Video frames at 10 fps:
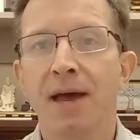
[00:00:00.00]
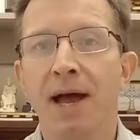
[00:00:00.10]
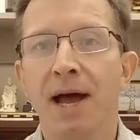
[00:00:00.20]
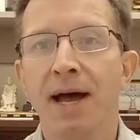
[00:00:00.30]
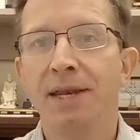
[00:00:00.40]

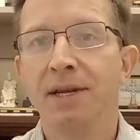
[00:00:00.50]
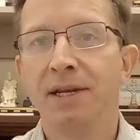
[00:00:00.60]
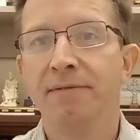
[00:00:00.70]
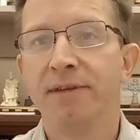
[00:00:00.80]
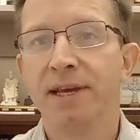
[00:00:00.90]
and
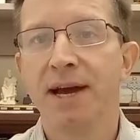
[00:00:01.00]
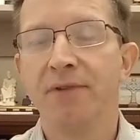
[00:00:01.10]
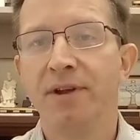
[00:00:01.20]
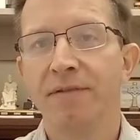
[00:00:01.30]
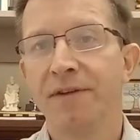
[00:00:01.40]
leaving
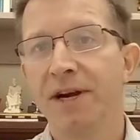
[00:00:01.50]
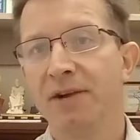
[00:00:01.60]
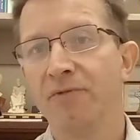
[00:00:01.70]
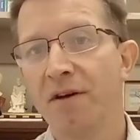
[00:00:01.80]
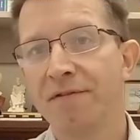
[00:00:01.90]
a fairly
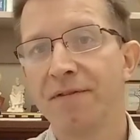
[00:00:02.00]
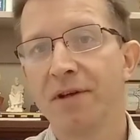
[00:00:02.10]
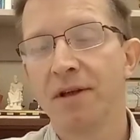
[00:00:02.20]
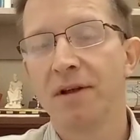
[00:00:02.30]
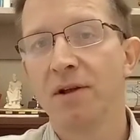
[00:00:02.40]
rough
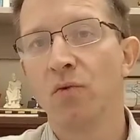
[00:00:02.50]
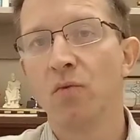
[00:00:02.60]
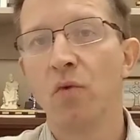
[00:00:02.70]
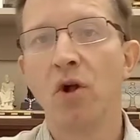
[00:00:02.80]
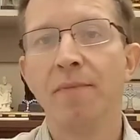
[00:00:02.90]

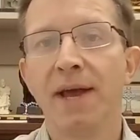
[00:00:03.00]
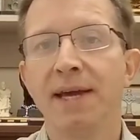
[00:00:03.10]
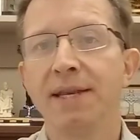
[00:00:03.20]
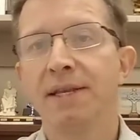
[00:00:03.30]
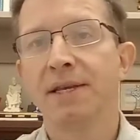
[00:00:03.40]
wall
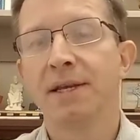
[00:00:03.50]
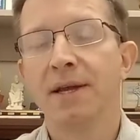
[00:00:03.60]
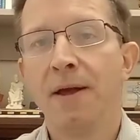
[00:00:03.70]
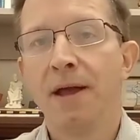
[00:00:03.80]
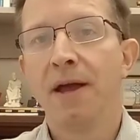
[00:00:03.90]
behind.
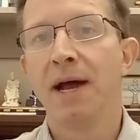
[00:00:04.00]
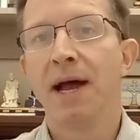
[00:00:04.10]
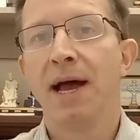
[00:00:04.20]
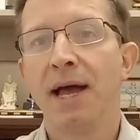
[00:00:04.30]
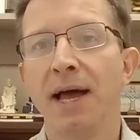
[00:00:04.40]

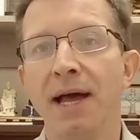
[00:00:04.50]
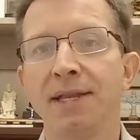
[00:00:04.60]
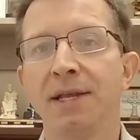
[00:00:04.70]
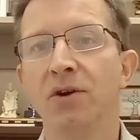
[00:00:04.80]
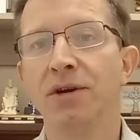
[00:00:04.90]
And
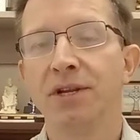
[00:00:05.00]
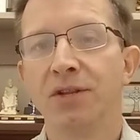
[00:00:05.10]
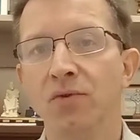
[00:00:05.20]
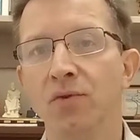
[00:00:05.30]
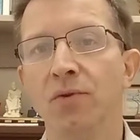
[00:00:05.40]
in order
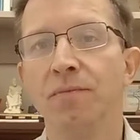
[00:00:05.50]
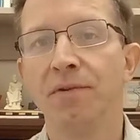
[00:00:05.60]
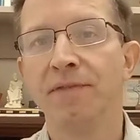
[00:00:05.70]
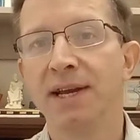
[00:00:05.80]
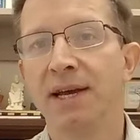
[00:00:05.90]
to
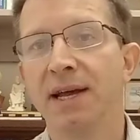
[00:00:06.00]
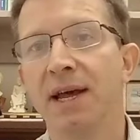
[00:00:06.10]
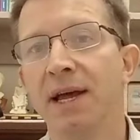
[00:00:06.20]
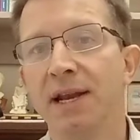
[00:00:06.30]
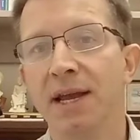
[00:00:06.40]
provide a
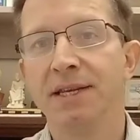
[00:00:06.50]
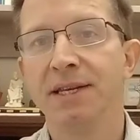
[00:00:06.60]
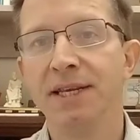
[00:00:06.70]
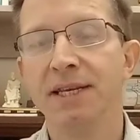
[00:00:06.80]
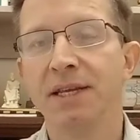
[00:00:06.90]
nice,
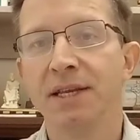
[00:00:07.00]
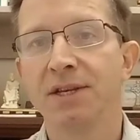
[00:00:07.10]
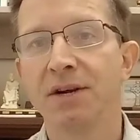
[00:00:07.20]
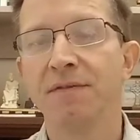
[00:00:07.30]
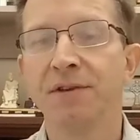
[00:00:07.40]
neat
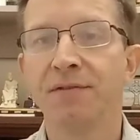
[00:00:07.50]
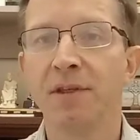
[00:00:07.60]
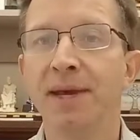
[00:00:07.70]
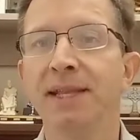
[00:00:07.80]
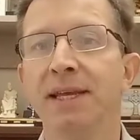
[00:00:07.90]
surface for the
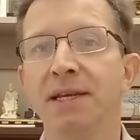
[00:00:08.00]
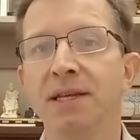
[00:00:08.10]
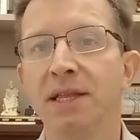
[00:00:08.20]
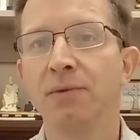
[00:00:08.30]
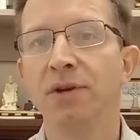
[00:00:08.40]

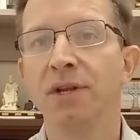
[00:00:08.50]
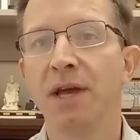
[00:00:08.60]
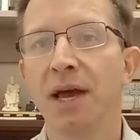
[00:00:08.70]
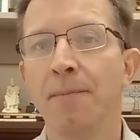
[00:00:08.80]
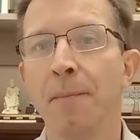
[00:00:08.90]
paintings, they would
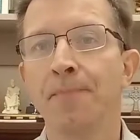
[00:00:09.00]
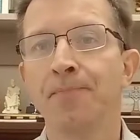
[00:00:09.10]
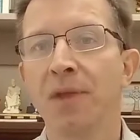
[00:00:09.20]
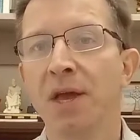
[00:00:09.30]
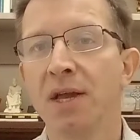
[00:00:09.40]

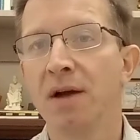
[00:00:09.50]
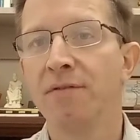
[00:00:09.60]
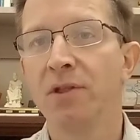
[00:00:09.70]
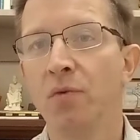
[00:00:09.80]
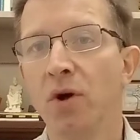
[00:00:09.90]

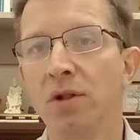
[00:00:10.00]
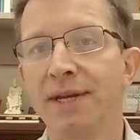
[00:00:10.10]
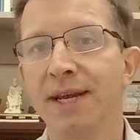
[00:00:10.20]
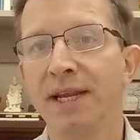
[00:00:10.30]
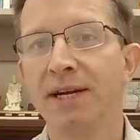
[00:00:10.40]
cover the wall
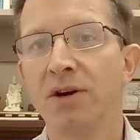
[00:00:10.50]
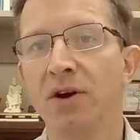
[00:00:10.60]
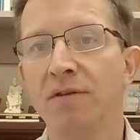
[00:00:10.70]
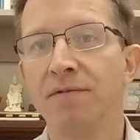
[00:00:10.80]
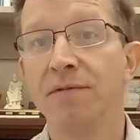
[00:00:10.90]
in a layer
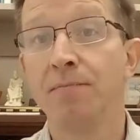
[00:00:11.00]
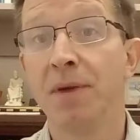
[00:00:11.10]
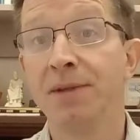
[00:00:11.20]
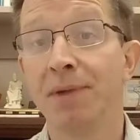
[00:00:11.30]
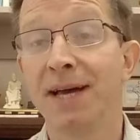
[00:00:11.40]
of
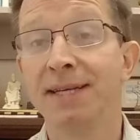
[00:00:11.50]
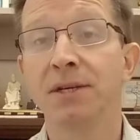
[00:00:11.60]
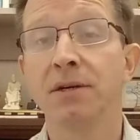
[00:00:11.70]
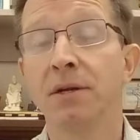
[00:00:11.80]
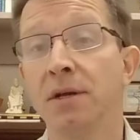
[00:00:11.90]
mud
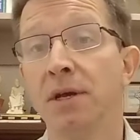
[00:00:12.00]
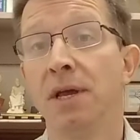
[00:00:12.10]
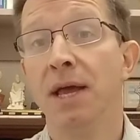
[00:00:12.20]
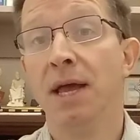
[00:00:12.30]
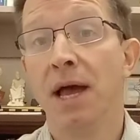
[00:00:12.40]
plaster
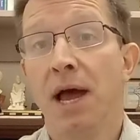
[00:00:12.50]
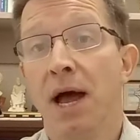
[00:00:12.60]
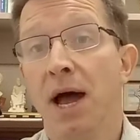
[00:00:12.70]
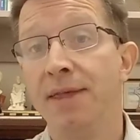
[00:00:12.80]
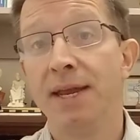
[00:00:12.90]

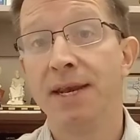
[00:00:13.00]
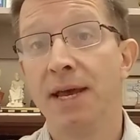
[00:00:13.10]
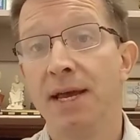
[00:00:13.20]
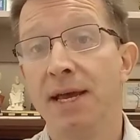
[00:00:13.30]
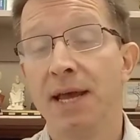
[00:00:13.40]
and then
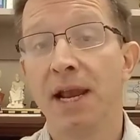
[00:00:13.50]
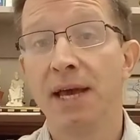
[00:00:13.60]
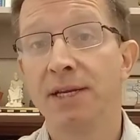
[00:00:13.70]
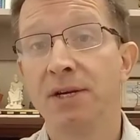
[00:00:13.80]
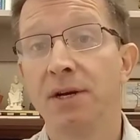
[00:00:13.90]
a
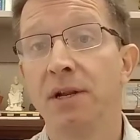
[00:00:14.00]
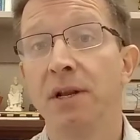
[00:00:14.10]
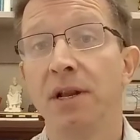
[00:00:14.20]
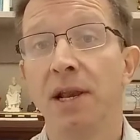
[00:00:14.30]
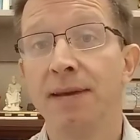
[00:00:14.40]
lighter
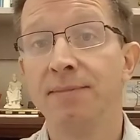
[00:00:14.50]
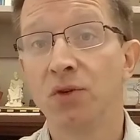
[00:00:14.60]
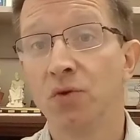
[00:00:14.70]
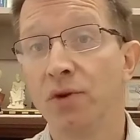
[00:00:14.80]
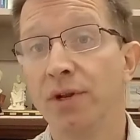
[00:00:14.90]

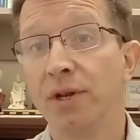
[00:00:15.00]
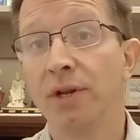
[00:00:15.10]
limestone